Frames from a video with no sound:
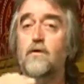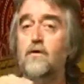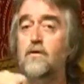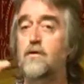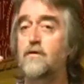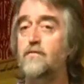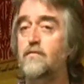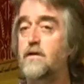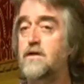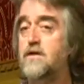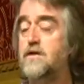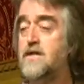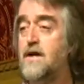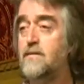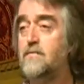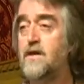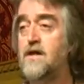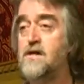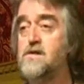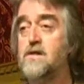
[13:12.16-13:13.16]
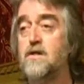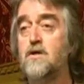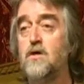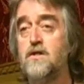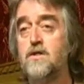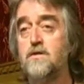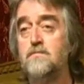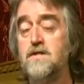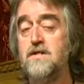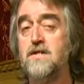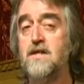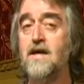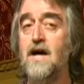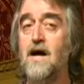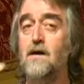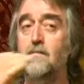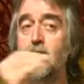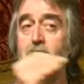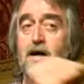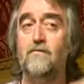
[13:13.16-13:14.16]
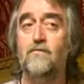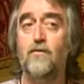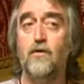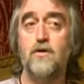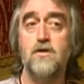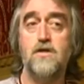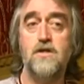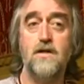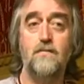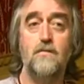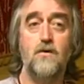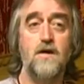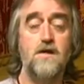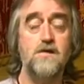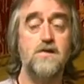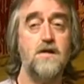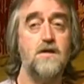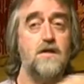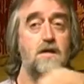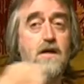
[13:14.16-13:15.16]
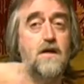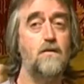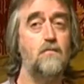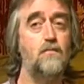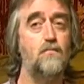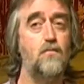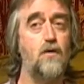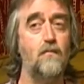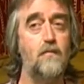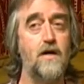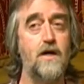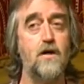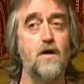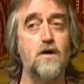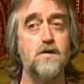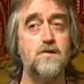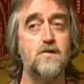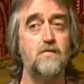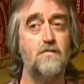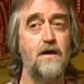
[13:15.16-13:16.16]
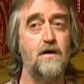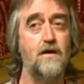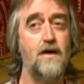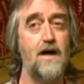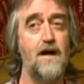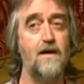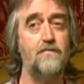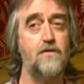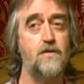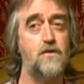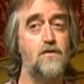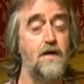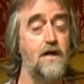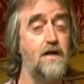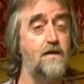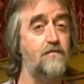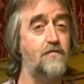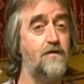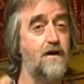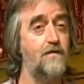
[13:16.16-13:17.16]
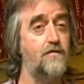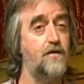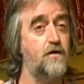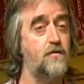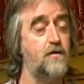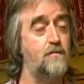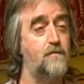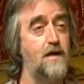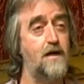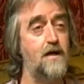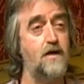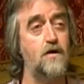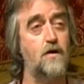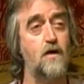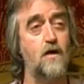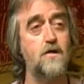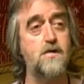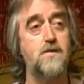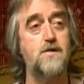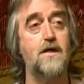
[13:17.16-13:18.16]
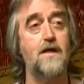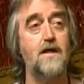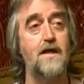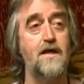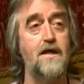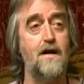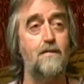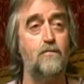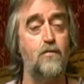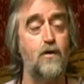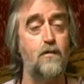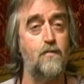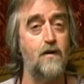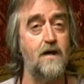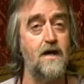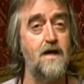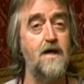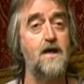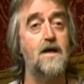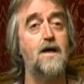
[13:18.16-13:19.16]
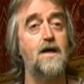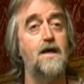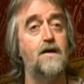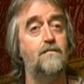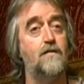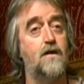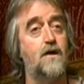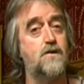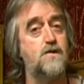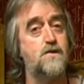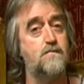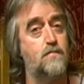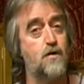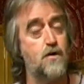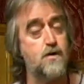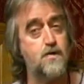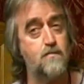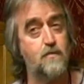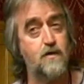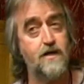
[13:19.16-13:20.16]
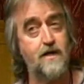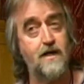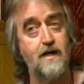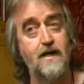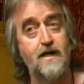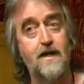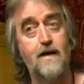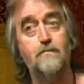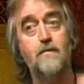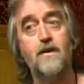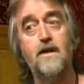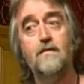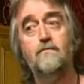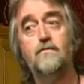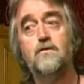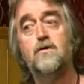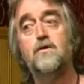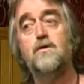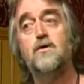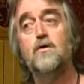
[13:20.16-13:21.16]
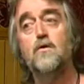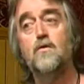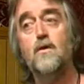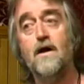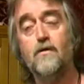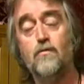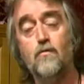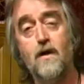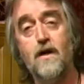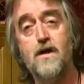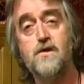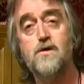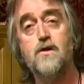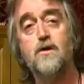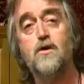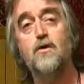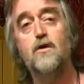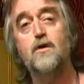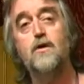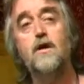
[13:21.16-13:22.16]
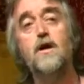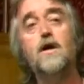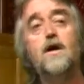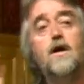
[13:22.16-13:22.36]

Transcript: The, the Japanese are not admitting how bad Fukushima is. I think it would probably cost around half a trillion, five hundred billion dollars to clean up properly, even though it's impossible to clean up, but even to do as well as you could,